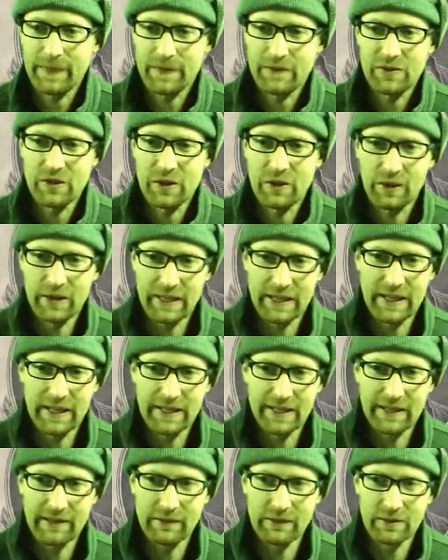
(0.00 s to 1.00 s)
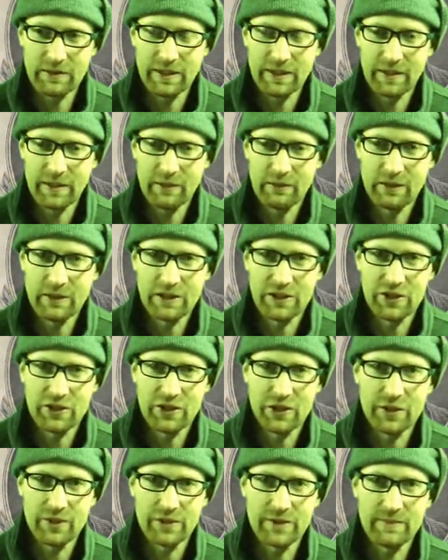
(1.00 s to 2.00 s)
So again, I will tell you what the
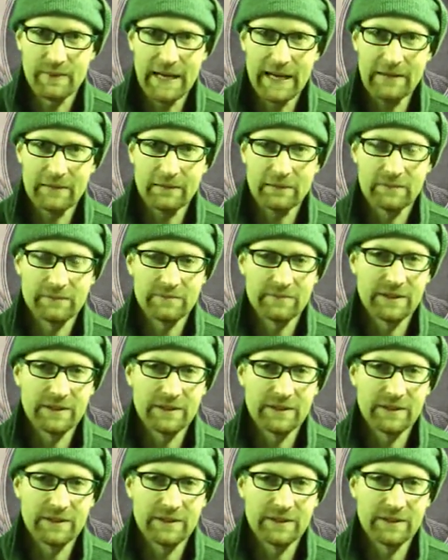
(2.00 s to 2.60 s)
show is about.